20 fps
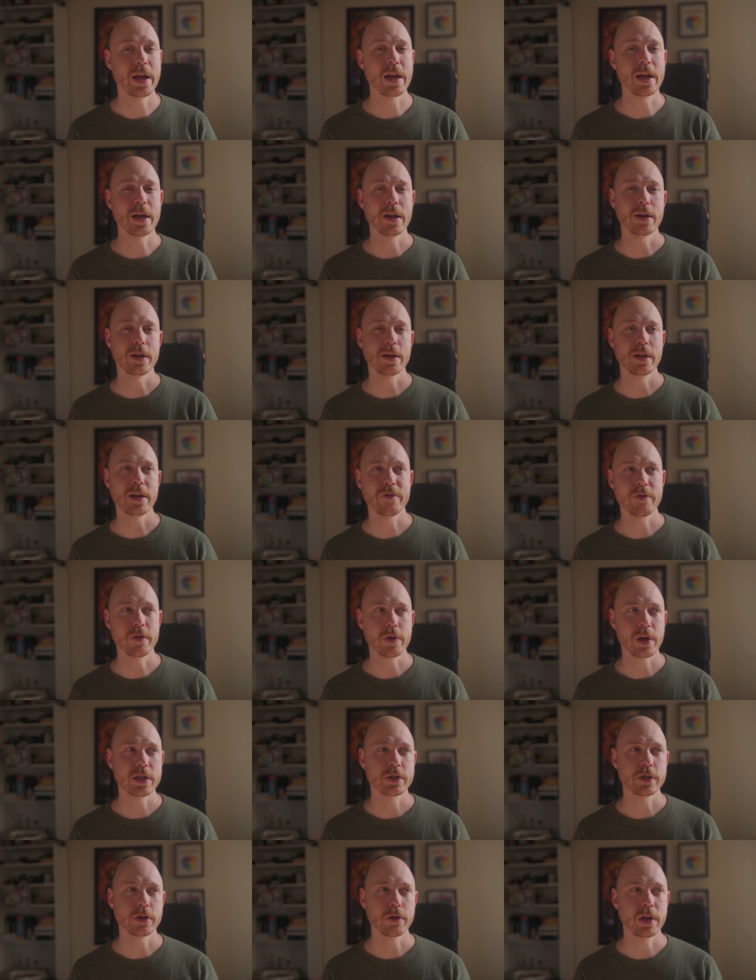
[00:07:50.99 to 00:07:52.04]
And if you
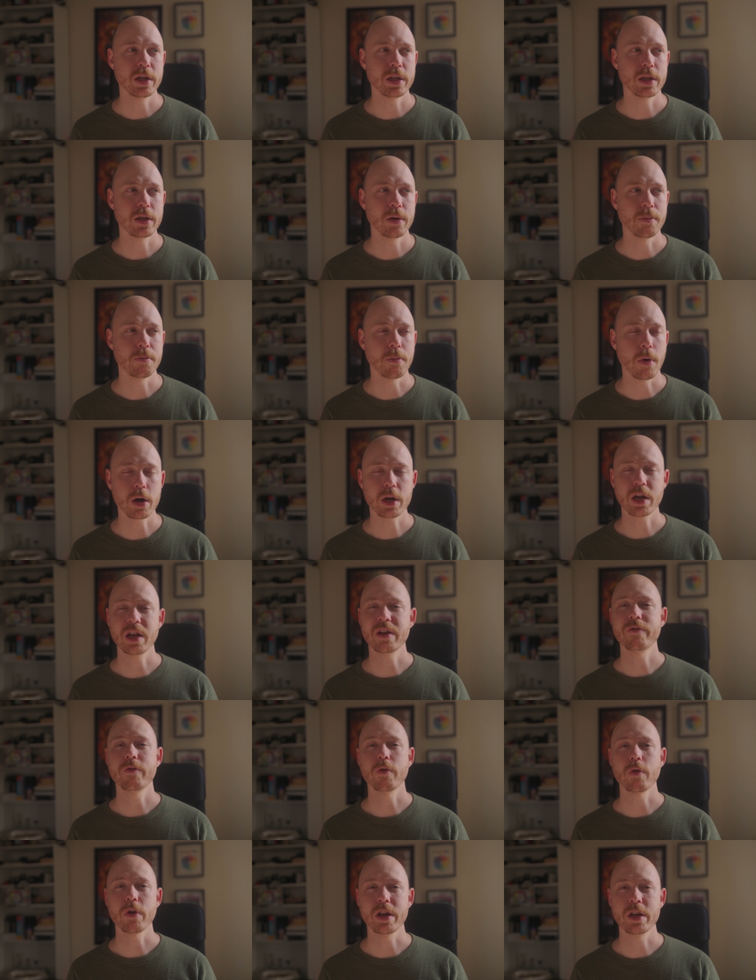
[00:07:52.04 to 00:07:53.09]
guys are in the
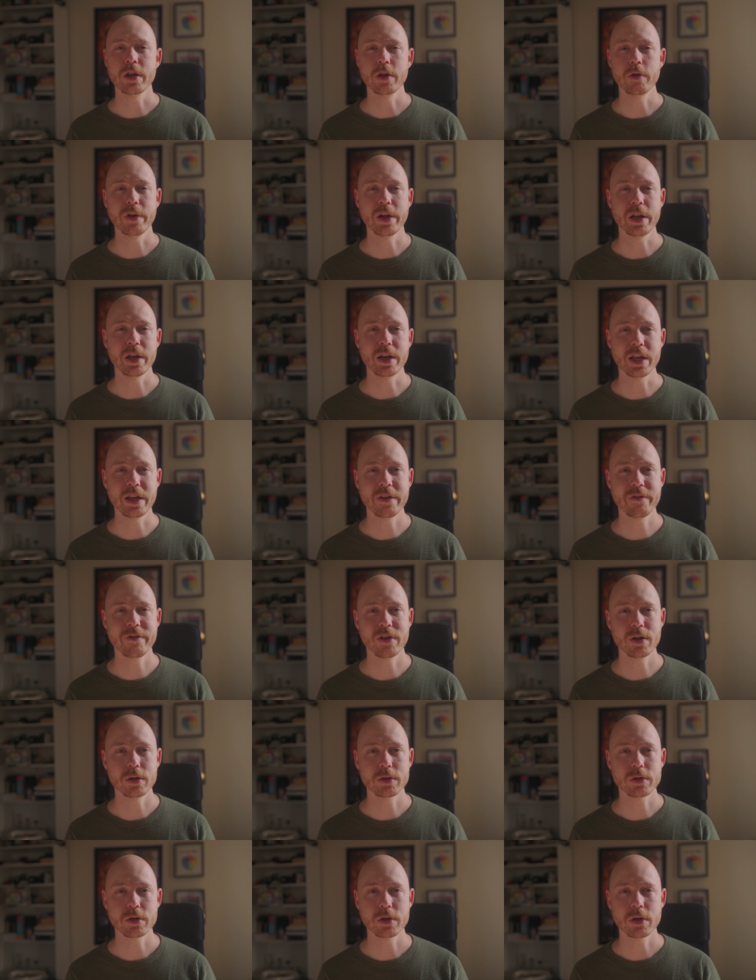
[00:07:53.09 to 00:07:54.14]
market for a new ND
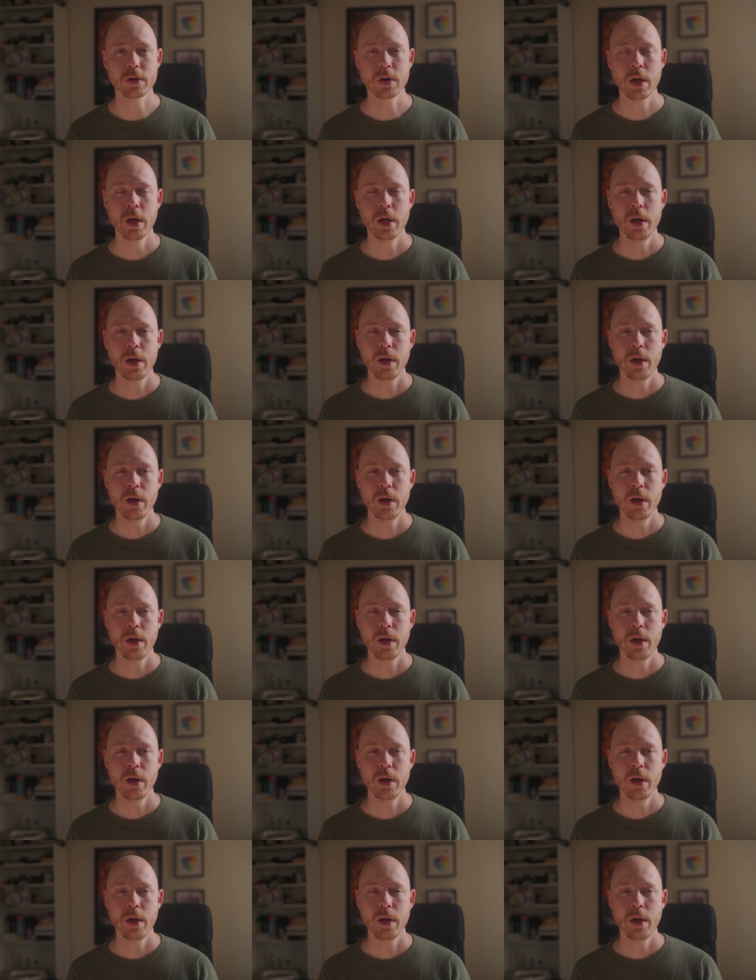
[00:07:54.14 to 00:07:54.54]
filter,